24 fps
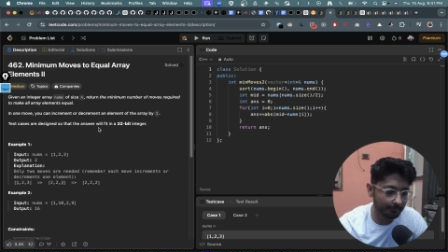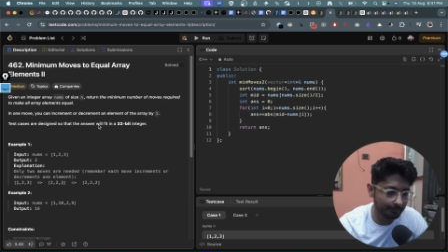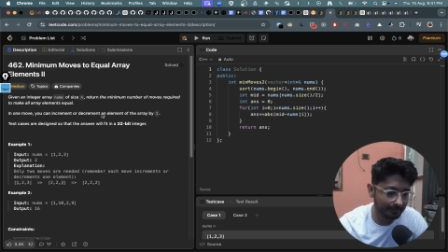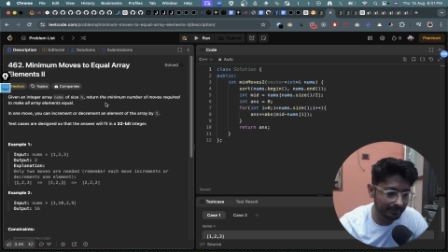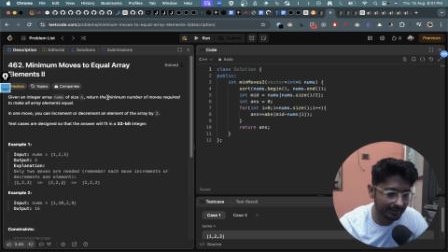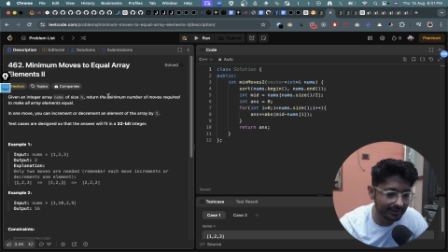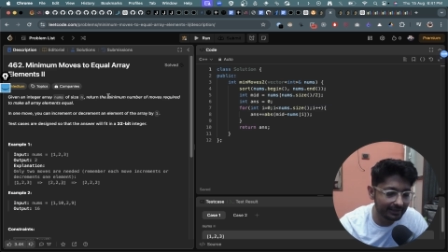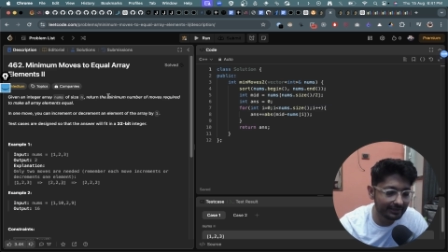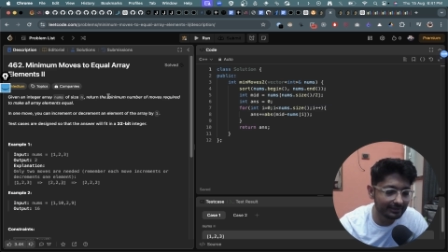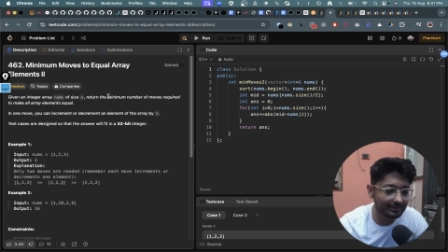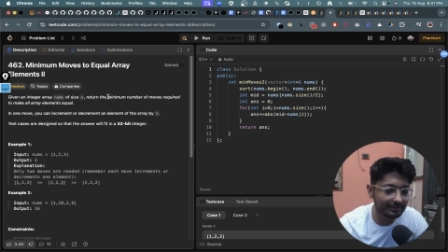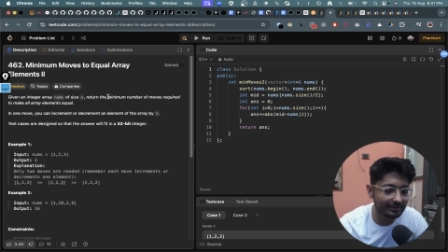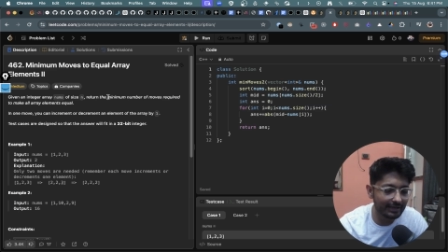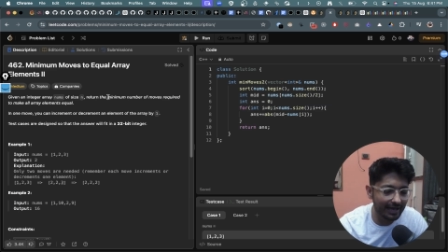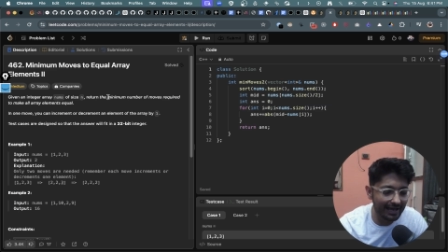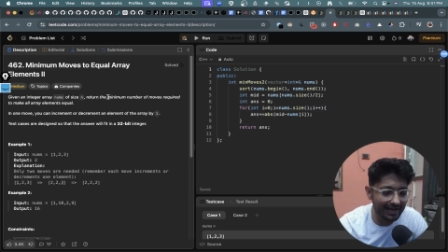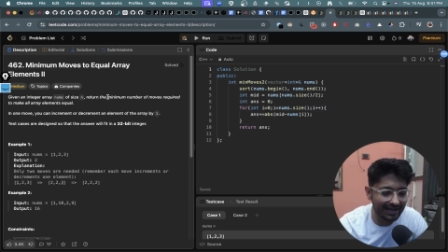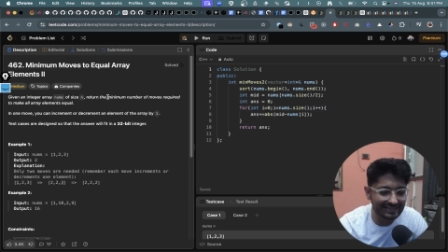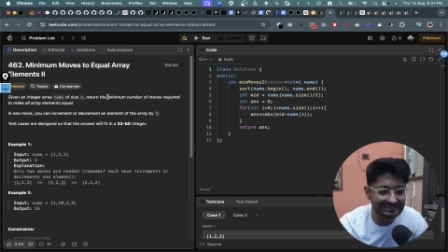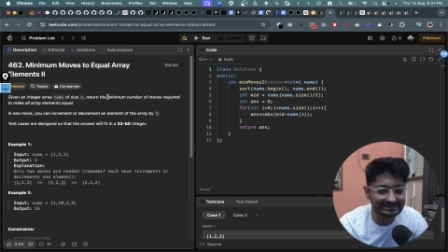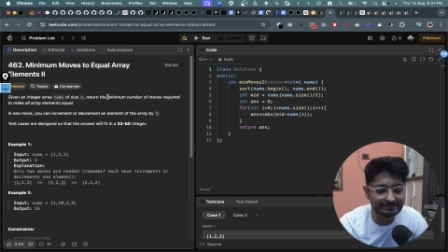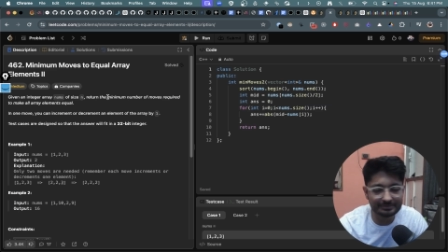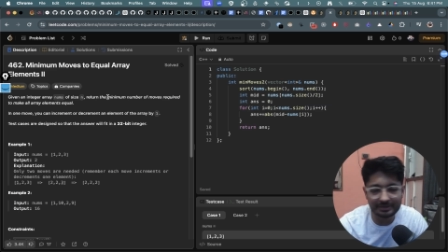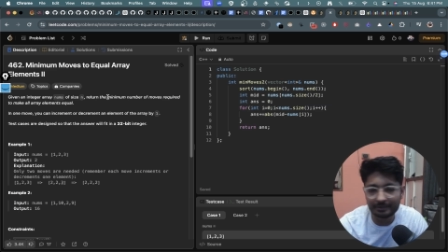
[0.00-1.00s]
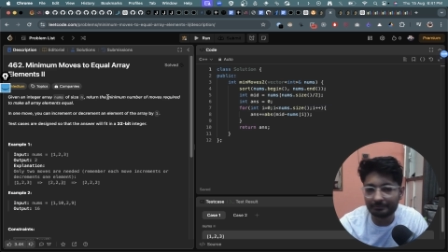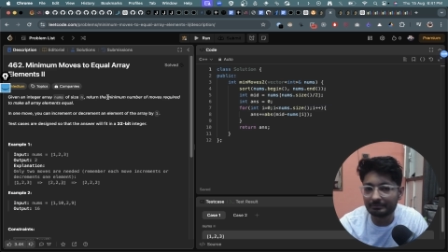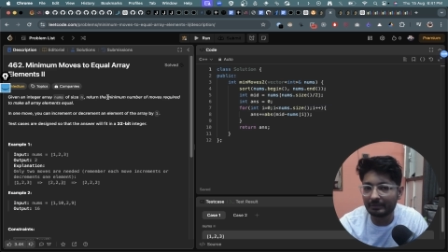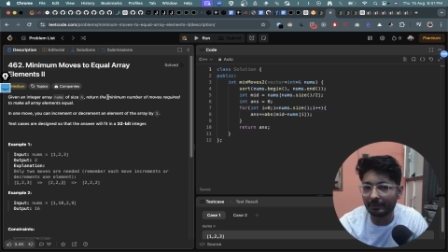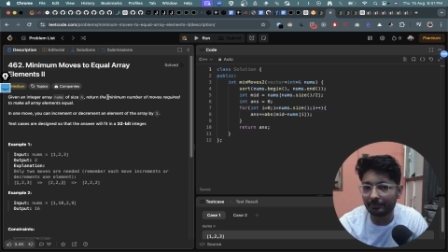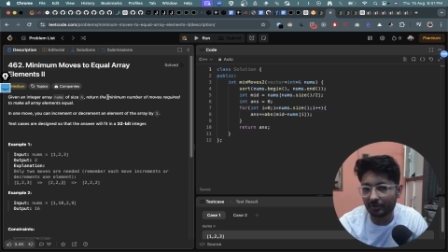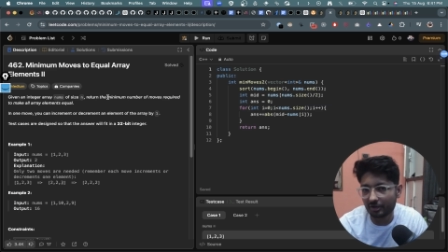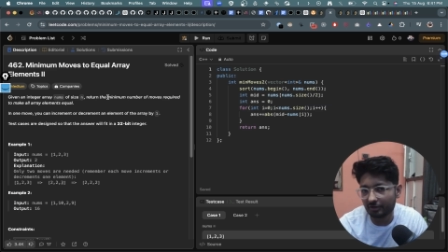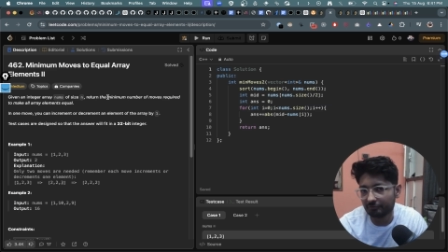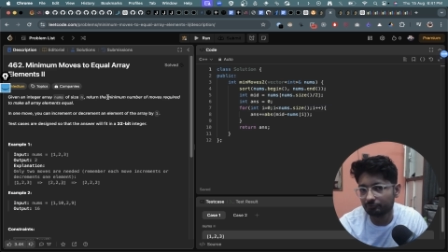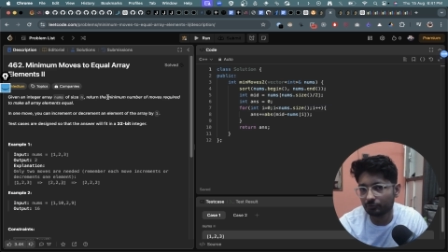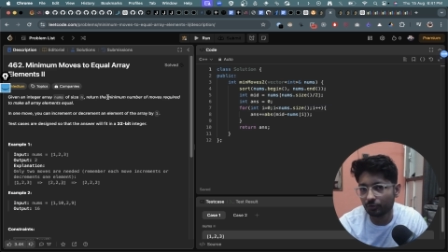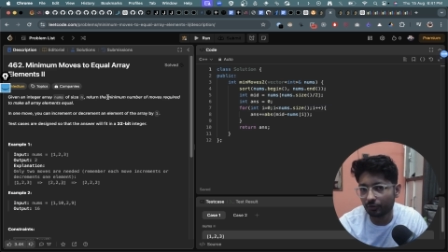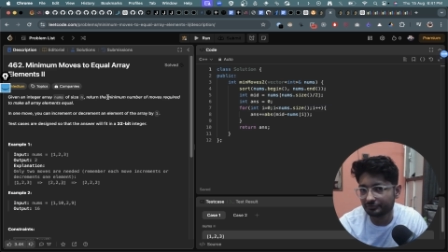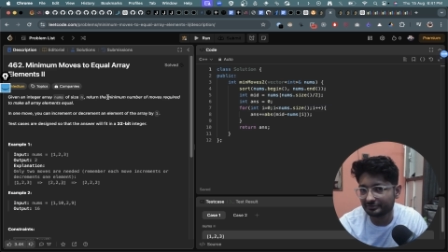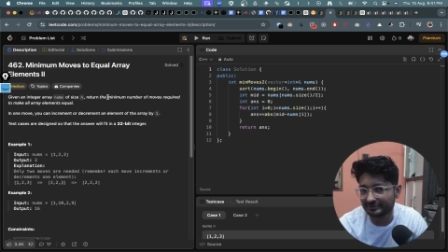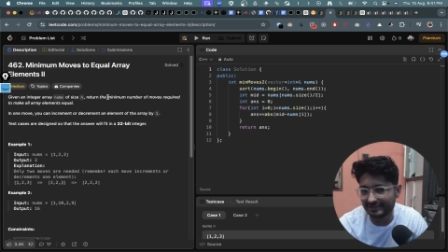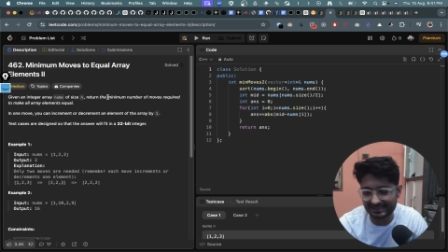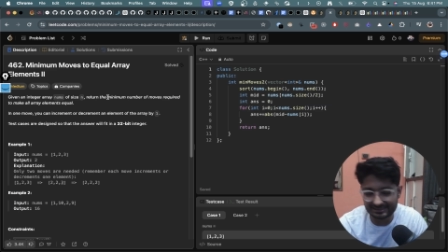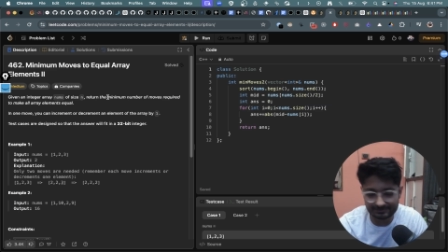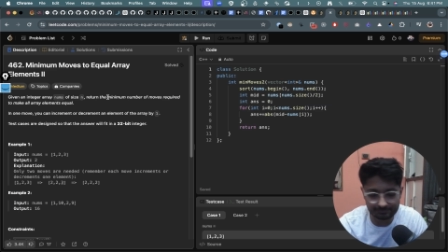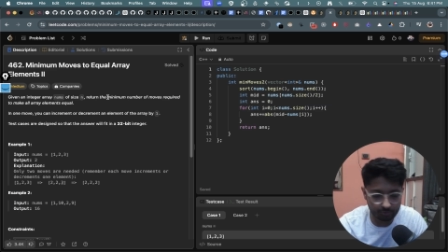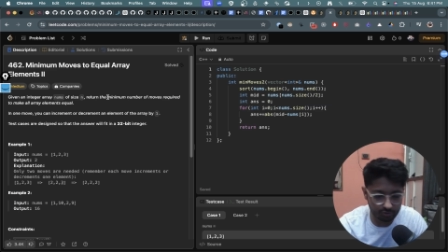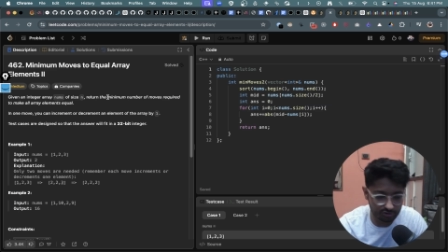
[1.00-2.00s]
in as minimum number of moves
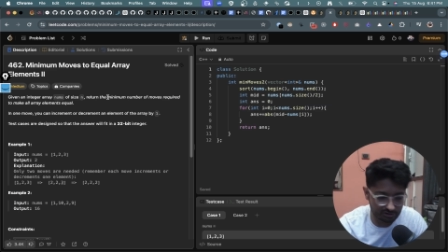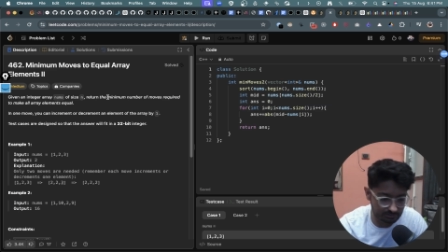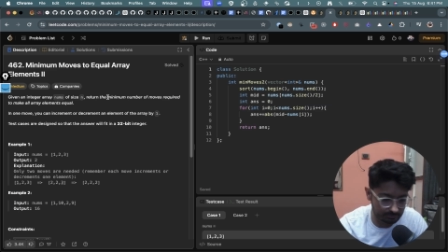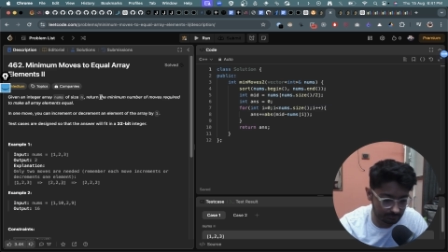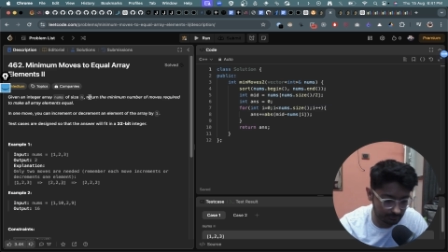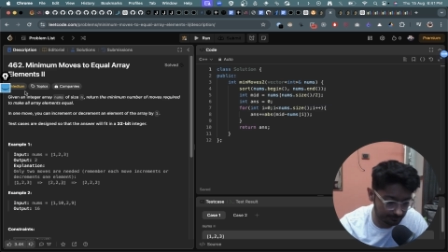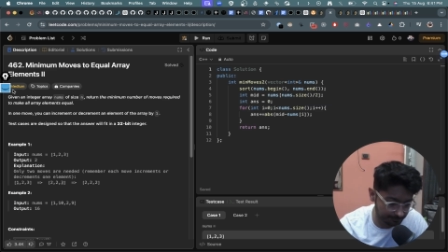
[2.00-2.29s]
as possible.